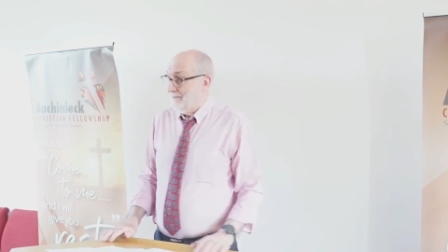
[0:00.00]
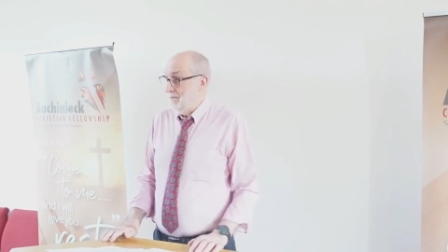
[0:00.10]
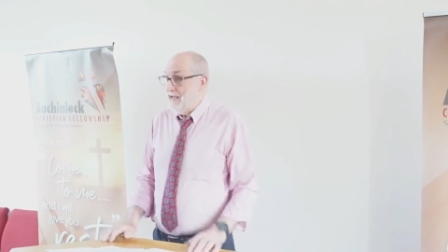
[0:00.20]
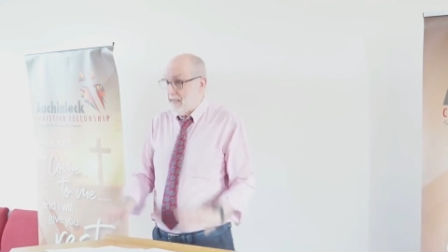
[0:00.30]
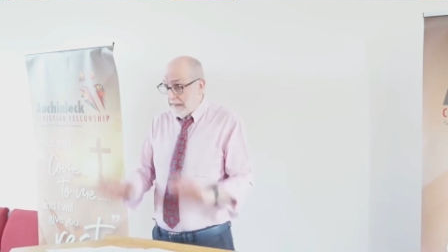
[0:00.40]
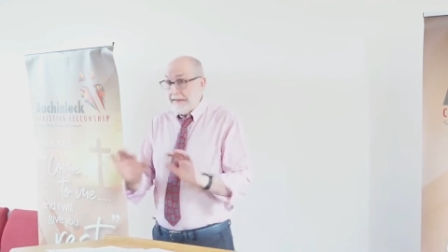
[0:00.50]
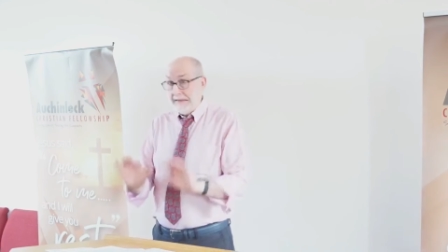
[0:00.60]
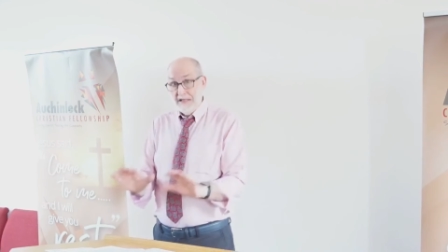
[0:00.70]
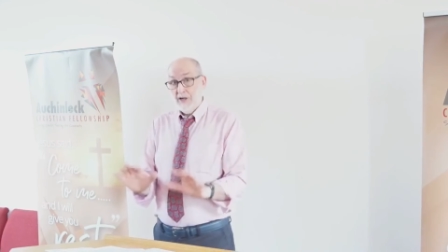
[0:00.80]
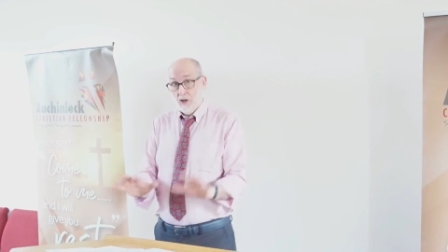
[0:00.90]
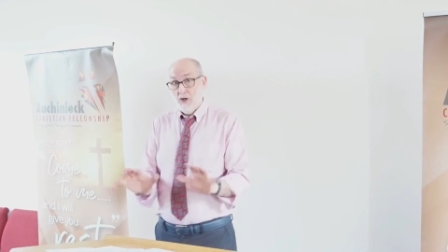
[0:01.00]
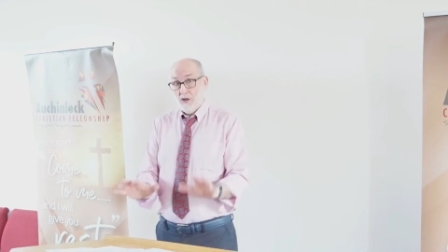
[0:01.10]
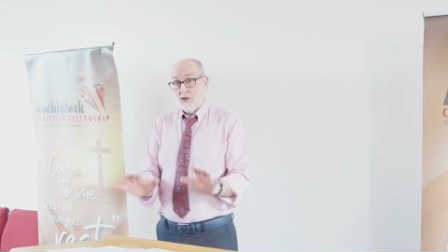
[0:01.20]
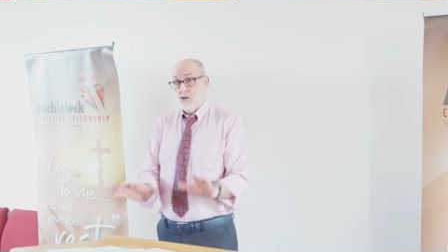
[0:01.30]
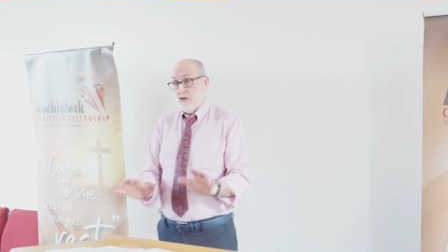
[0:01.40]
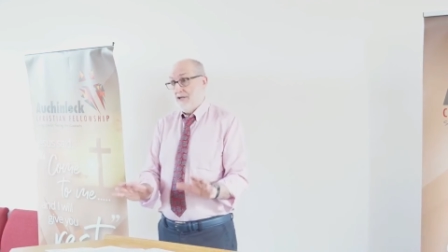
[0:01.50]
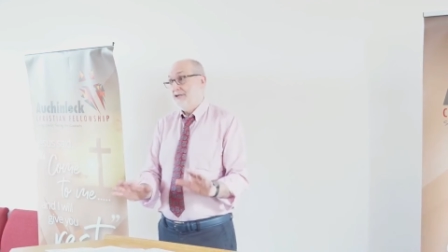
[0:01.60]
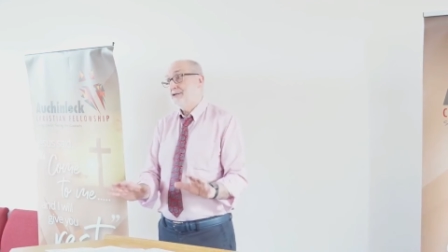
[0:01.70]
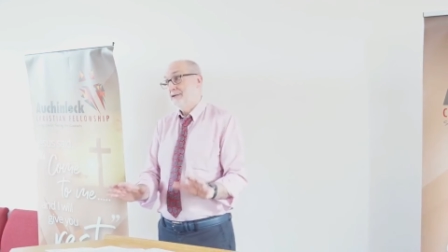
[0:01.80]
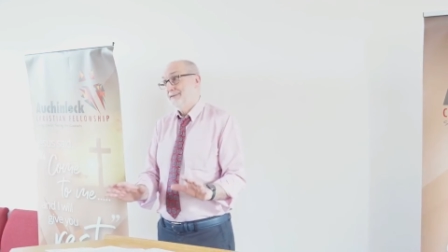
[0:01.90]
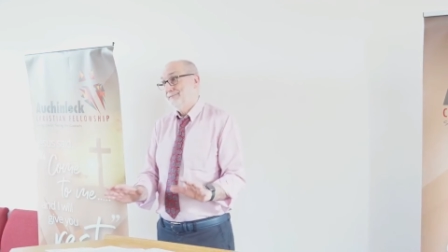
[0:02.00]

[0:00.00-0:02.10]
Make a clear-cut choice.